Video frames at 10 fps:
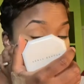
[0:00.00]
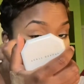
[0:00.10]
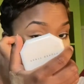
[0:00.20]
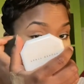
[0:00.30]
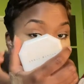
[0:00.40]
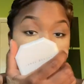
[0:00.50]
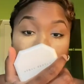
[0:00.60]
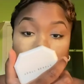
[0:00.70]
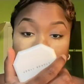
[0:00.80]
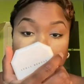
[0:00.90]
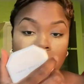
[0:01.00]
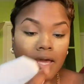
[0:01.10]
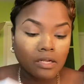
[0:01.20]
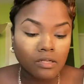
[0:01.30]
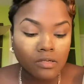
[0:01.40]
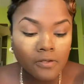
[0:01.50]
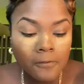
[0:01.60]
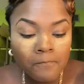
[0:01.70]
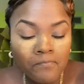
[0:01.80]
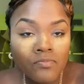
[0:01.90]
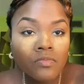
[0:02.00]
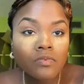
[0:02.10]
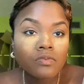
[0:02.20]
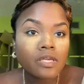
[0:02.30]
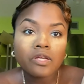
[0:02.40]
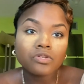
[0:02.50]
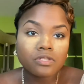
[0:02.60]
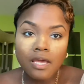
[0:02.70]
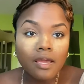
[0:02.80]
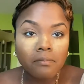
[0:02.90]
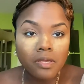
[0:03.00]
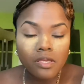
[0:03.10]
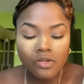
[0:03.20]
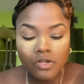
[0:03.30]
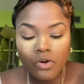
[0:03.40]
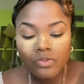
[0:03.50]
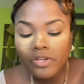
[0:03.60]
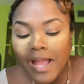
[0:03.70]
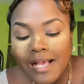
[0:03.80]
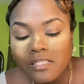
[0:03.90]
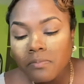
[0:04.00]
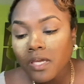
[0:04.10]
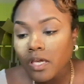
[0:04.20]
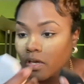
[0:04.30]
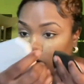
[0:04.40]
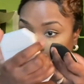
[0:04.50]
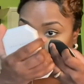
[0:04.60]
good time and somebody to entertain me? You know, there has to be an end goal,